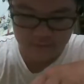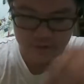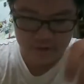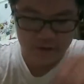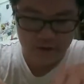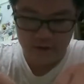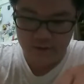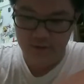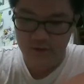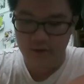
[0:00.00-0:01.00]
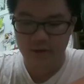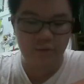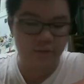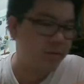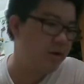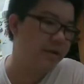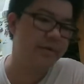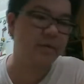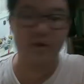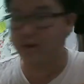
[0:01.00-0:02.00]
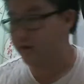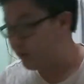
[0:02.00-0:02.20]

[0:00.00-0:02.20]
And what am I looking for again?